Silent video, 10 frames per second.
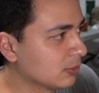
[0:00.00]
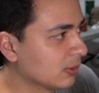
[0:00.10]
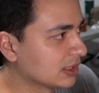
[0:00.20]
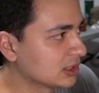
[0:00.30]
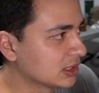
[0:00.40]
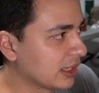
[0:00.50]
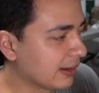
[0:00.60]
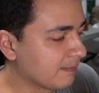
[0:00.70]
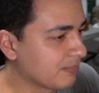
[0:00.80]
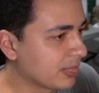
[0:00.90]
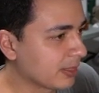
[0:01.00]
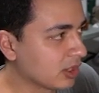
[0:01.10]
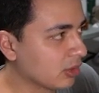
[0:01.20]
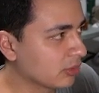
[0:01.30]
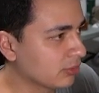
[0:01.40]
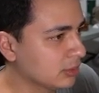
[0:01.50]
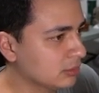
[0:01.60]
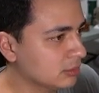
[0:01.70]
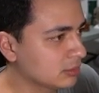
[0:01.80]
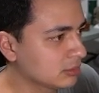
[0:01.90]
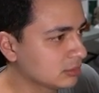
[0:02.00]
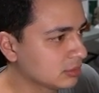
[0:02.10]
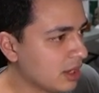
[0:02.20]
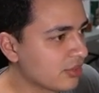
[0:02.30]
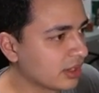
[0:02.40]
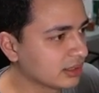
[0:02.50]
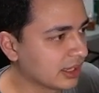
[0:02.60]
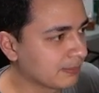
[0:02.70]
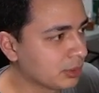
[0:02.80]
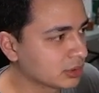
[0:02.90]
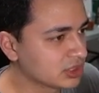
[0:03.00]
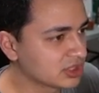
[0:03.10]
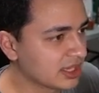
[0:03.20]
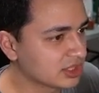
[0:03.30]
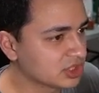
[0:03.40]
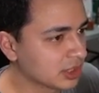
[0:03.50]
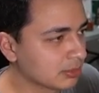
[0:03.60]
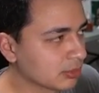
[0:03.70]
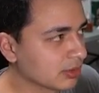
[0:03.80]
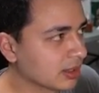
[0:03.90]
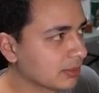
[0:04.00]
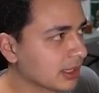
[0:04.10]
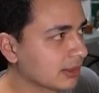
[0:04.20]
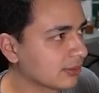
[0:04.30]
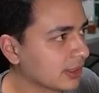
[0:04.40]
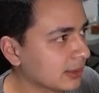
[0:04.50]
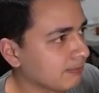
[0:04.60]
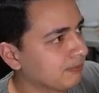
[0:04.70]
want it to like go through, and then it like pushes that shape through that path, right?